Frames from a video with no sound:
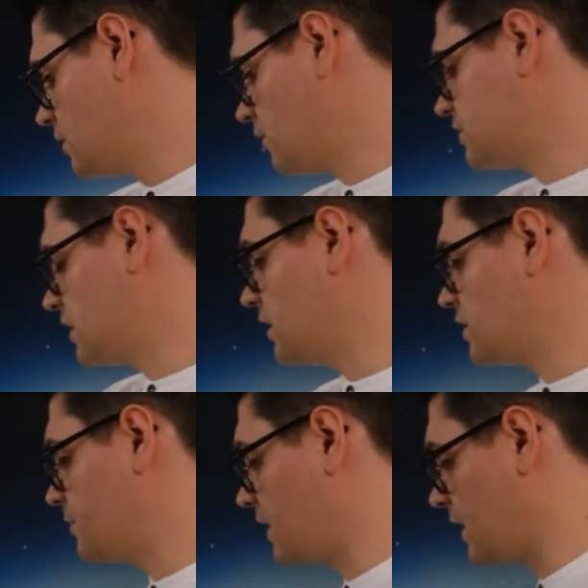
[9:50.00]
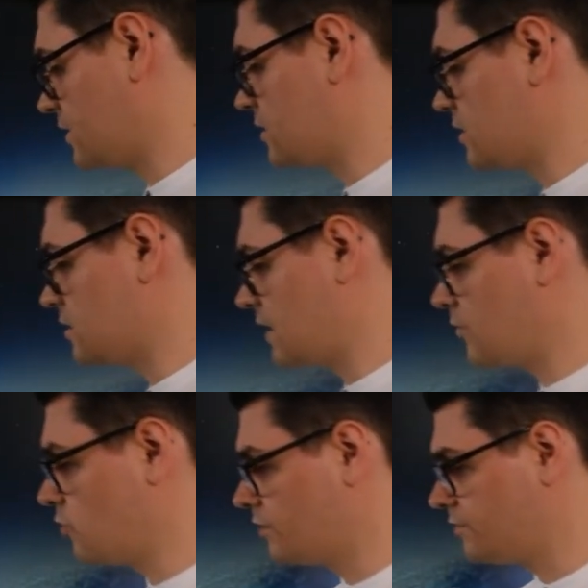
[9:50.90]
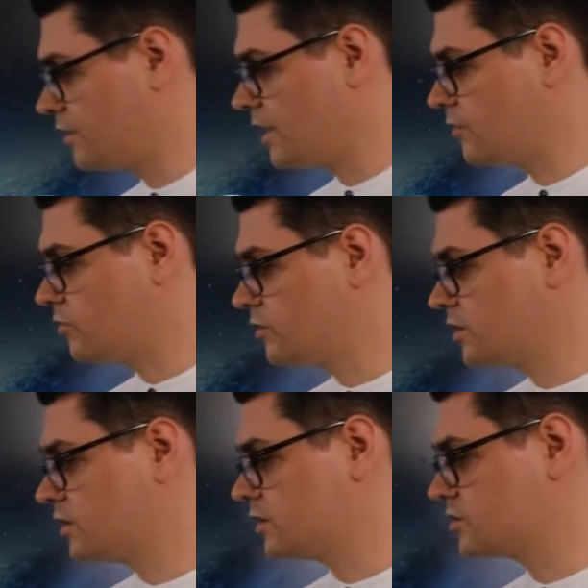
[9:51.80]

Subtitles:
Obviously you need to be connected to the same Wi-Fi network.